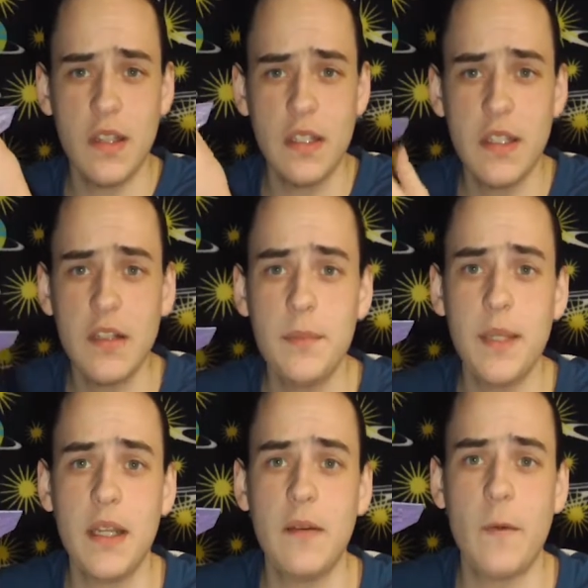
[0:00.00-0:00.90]
a little
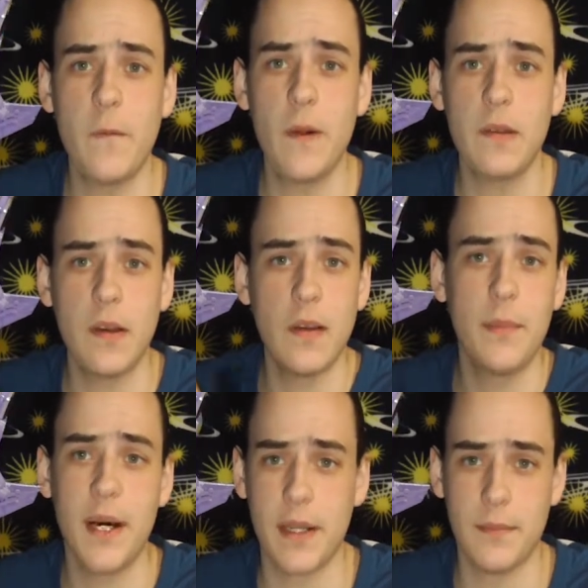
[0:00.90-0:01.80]
bit of a fault on the
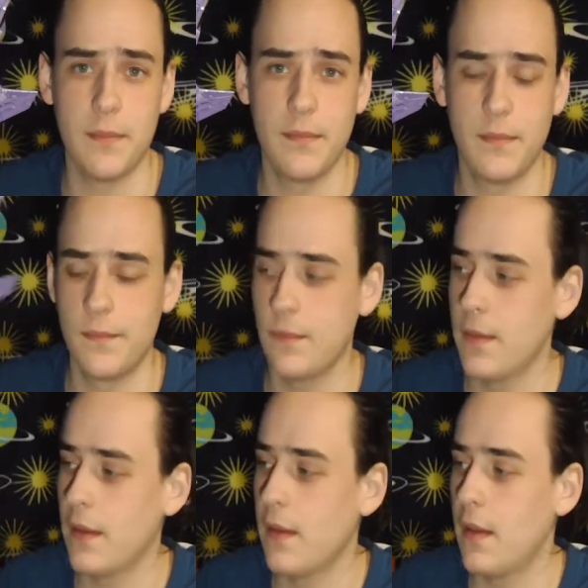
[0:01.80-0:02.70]
bottom.
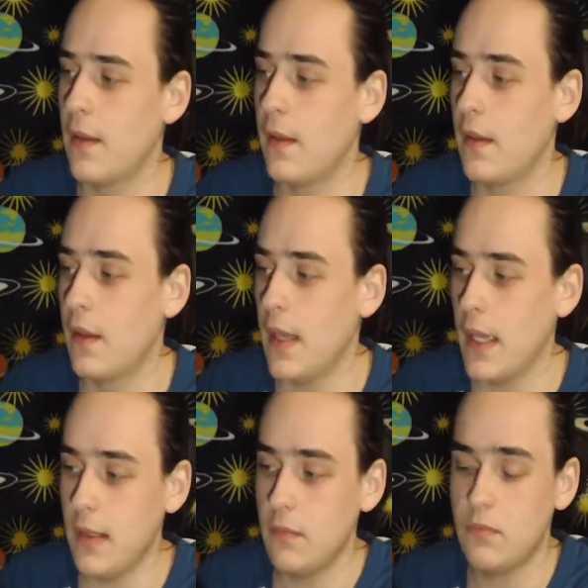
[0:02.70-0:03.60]

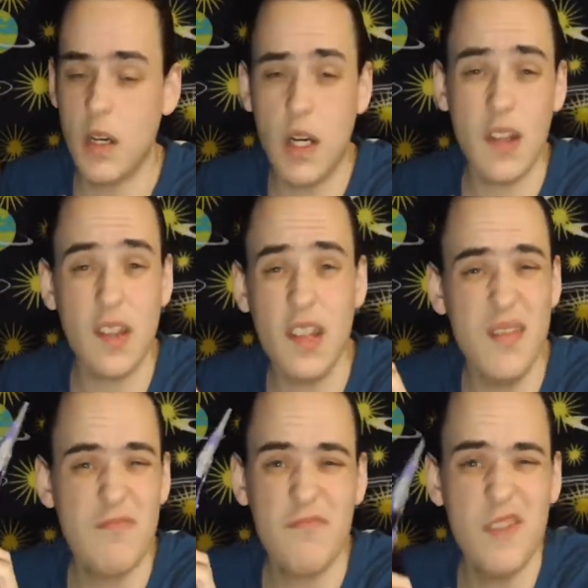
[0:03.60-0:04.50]
And honestly,
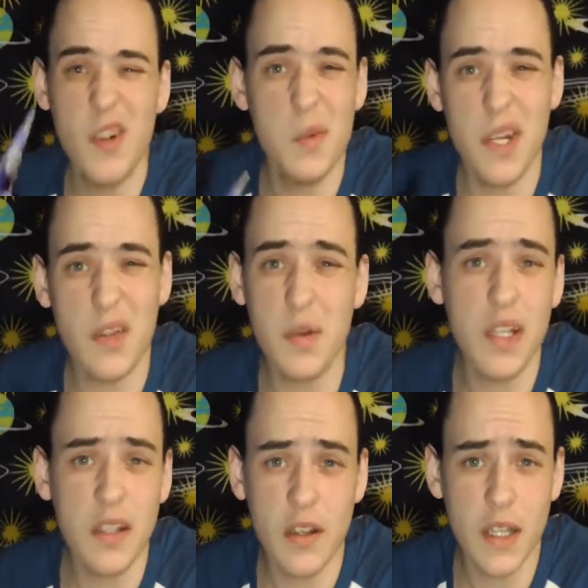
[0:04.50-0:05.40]
nobody's
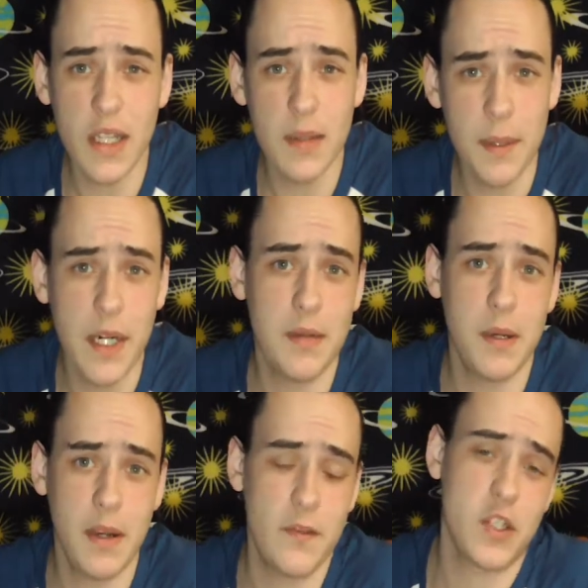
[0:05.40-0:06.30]
really looking at the bottom
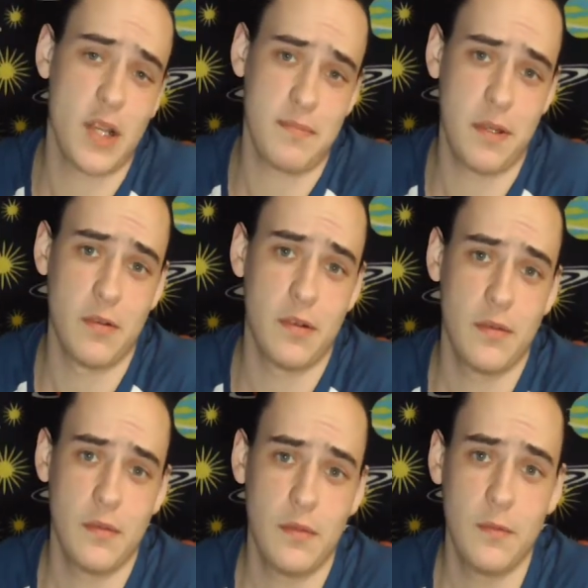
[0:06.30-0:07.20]
of the jet mode.
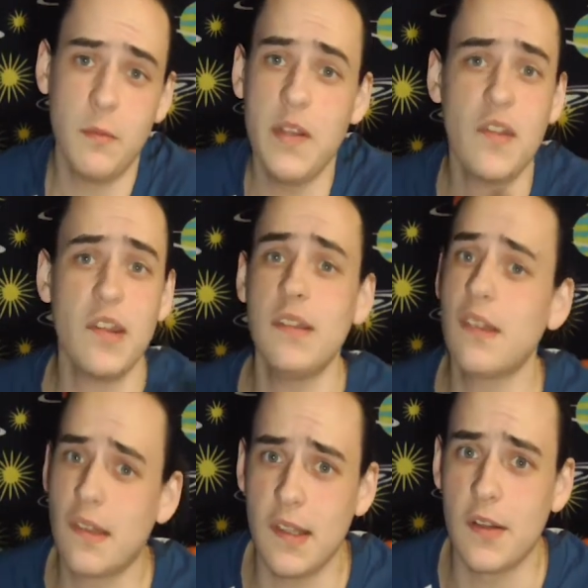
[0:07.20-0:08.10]
We've seen
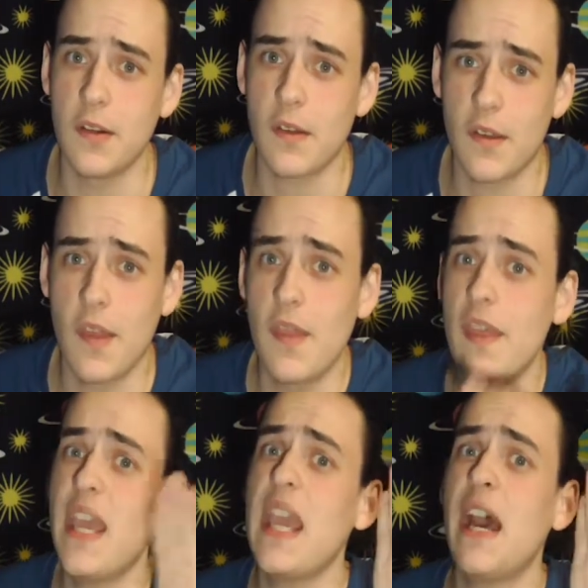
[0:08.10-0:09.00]
the Seekers.
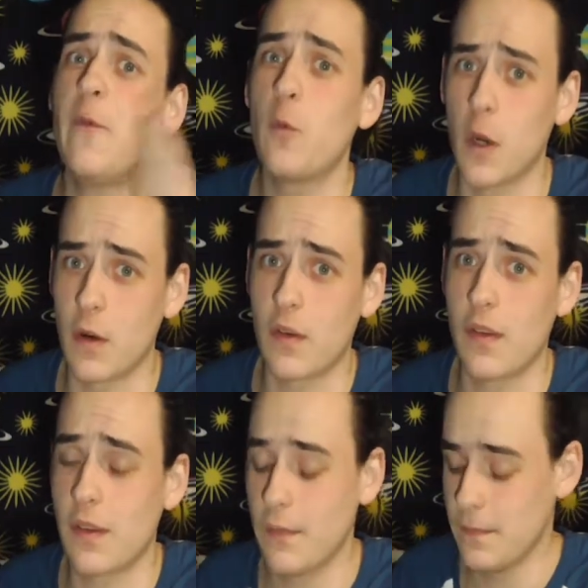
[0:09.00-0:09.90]
They have
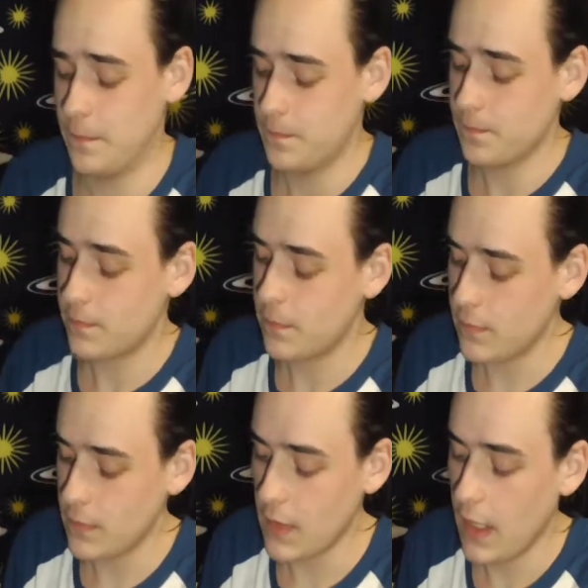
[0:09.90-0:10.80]
worse.
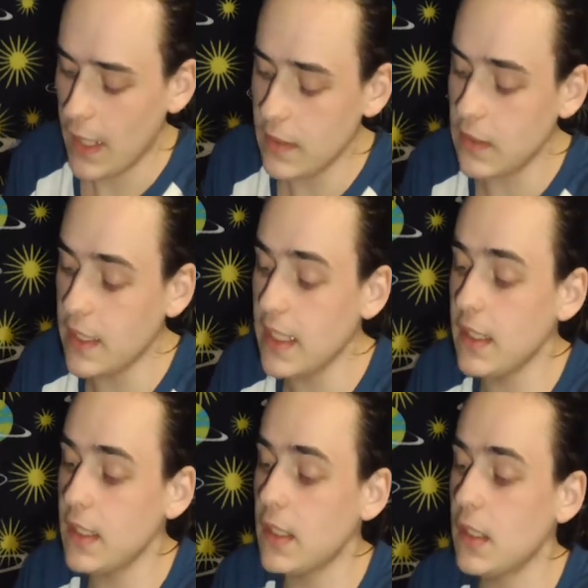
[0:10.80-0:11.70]
And the
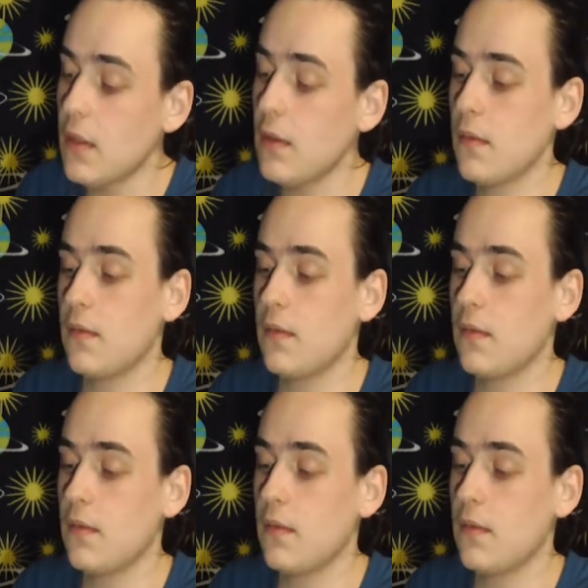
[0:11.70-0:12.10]
landing gear